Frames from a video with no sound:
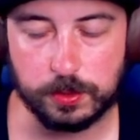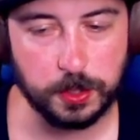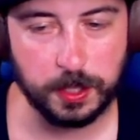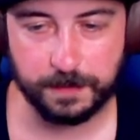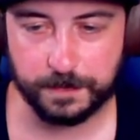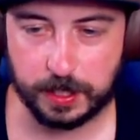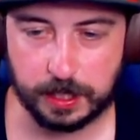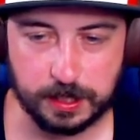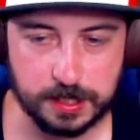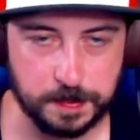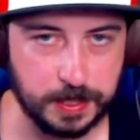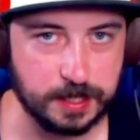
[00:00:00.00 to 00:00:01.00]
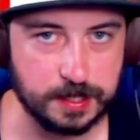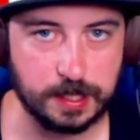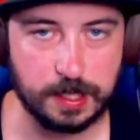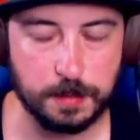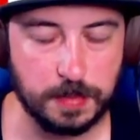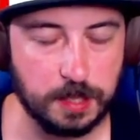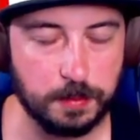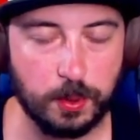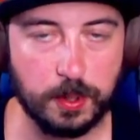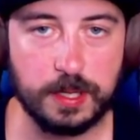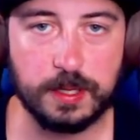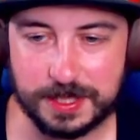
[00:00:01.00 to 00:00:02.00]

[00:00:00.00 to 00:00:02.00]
do not forget this because it can be important,